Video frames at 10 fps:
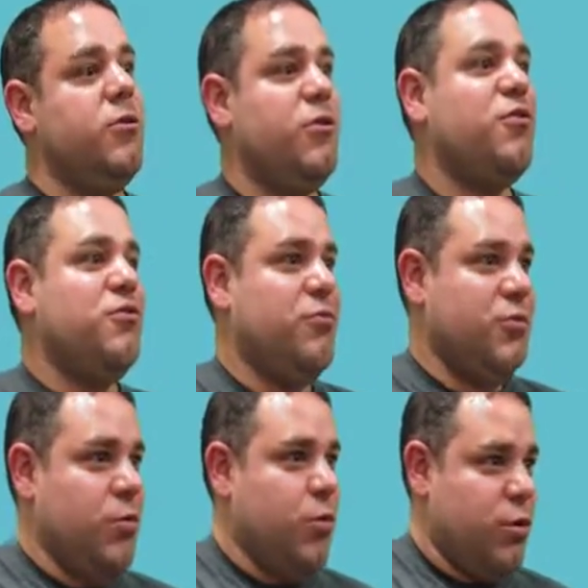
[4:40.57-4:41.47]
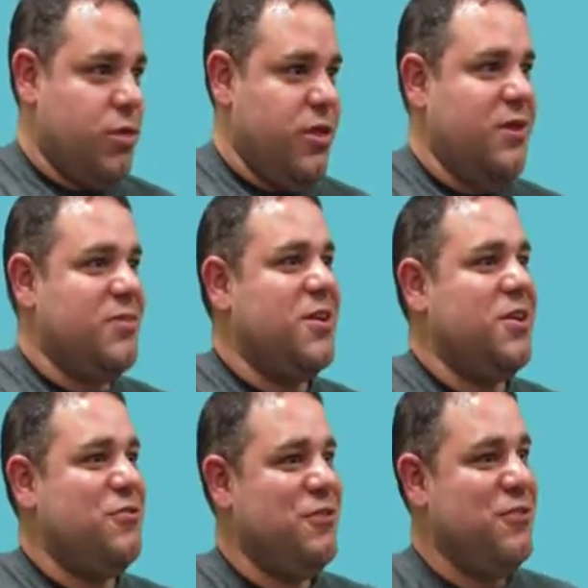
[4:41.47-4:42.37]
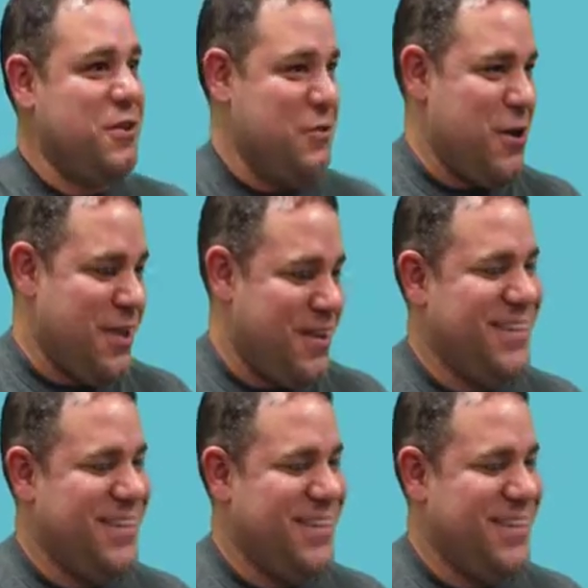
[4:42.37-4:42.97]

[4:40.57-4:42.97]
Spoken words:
there are still real world things, not just the internet.